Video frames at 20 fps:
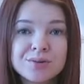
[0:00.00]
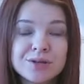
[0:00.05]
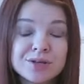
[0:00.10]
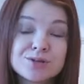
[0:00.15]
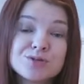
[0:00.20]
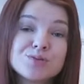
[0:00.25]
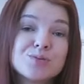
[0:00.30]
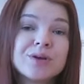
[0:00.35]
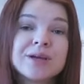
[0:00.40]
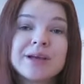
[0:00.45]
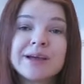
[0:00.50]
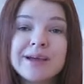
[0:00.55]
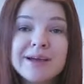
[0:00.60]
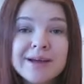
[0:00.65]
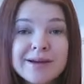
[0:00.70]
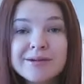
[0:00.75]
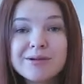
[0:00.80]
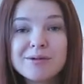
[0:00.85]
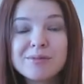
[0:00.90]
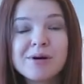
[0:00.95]
because we
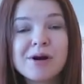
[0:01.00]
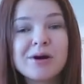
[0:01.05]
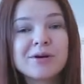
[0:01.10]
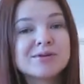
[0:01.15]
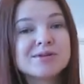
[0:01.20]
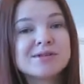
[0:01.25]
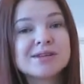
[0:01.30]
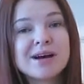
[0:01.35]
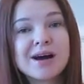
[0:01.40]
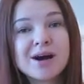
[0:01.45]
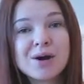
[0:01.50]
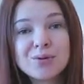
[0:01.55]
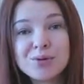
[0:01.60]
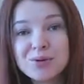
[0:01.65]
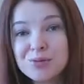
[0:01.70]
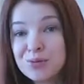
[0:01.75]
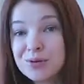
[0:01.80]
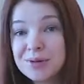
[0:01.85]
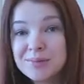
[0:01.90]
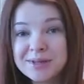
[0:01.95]
care about
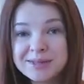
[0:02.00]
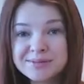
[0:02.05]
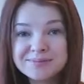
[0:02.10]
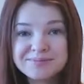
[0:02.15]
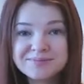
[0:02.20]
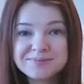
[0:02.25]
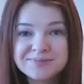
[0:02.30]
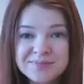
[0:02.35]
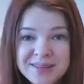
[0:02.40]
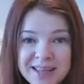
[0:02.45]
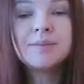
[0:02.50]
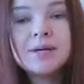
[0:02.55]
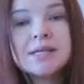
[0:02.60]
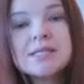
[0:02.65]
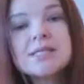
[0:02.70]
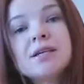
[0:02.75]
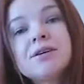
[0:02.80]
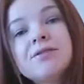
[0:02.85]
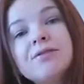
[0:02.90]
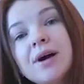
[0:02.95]
our women.
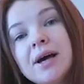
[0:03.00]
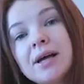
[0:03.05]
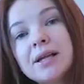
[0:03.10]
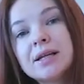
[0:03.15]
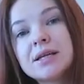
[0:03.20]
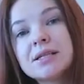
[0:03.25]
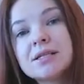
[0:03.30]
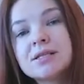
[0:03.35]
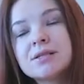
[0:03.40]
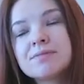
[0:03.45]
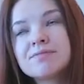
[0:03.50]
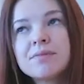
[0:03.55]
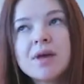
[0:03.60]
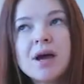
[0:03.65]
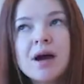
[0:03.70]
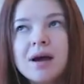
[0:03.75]
Domestic violence.